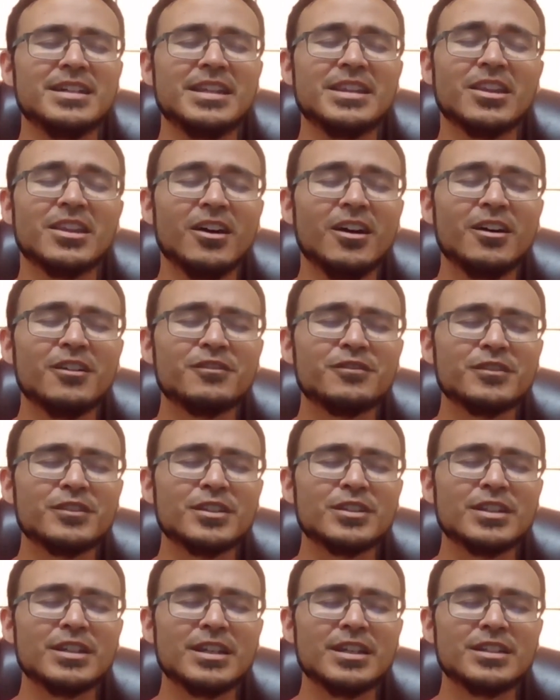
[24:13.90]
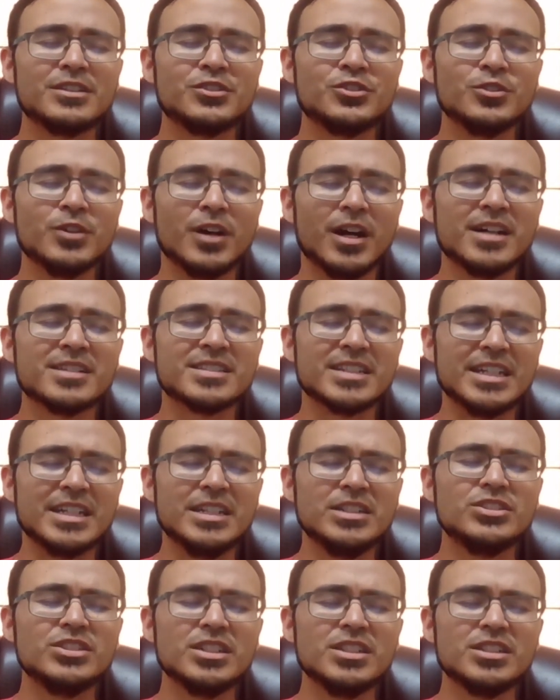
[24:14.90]
and love to us
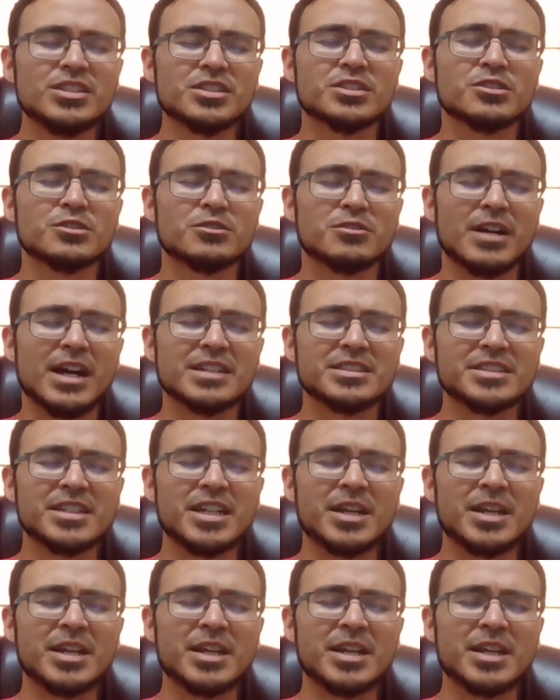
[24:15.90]
in Jesus Christ.